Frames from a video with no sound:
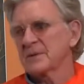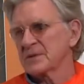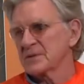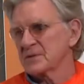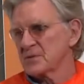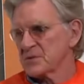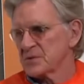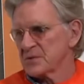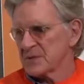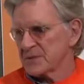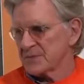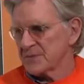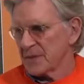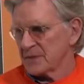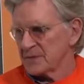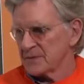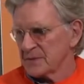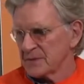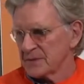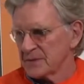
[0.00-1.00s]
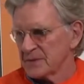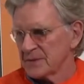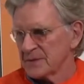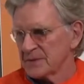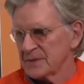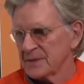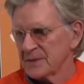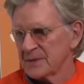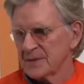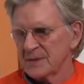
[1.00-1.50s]
Manjushri's mantras?
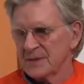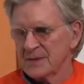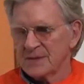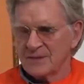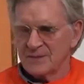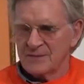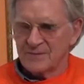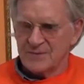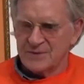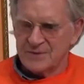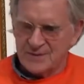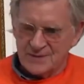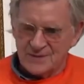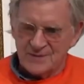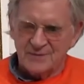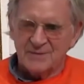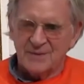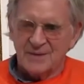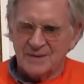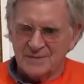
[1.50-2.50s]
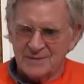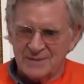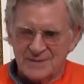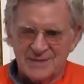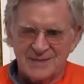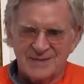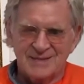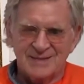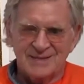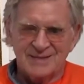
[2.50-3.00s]
He said, he would be saying, oh,
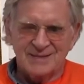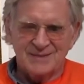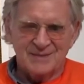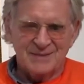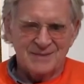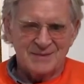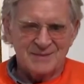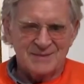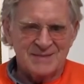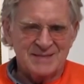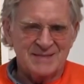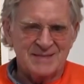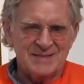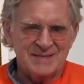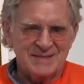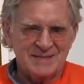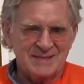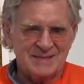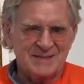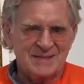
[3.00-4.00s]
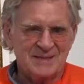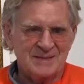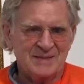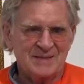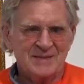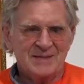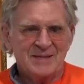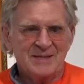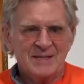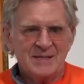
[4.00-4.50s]
Madhavatanadi, Nadi' like that.
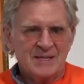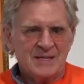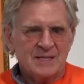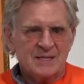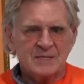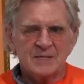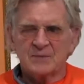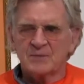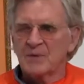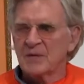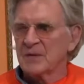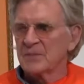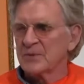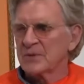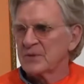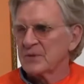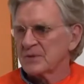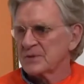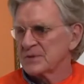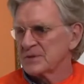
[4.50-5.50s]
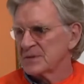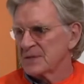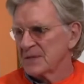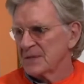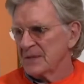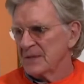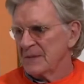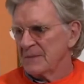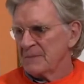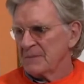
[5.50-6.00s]
He said, well, because
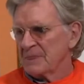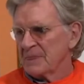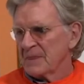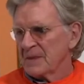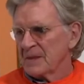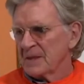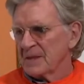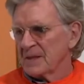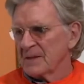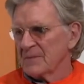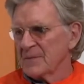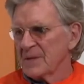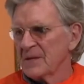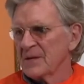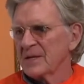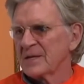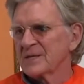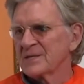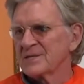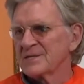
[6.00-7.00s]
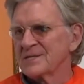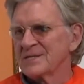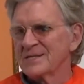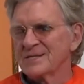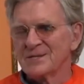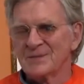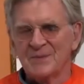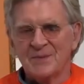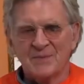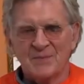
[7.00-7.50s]
Americans
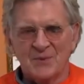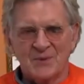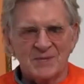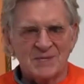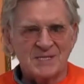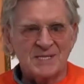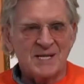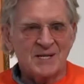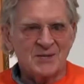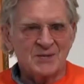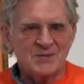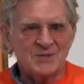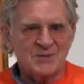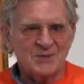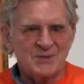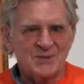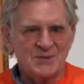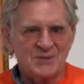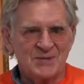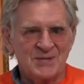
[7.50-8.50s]
need to be more intelligent.